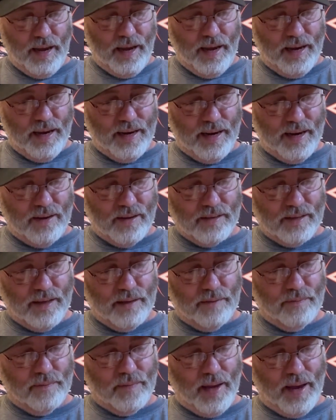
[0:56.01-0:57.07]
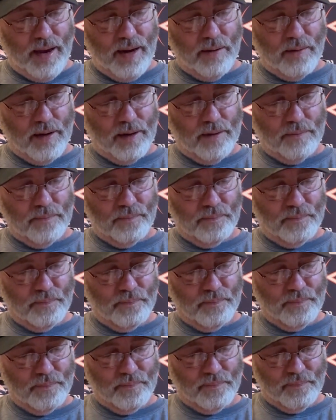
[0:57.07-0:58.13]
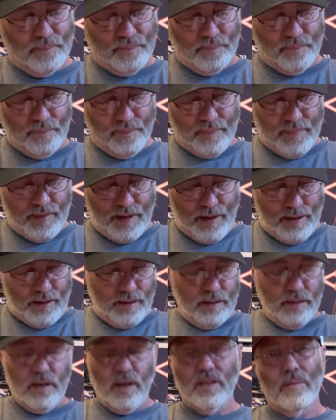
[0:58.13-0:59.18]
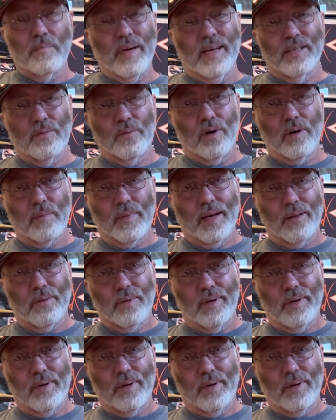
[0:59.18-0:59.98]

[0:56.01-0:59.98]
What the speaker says: And I was like, hey man, does amazing work, by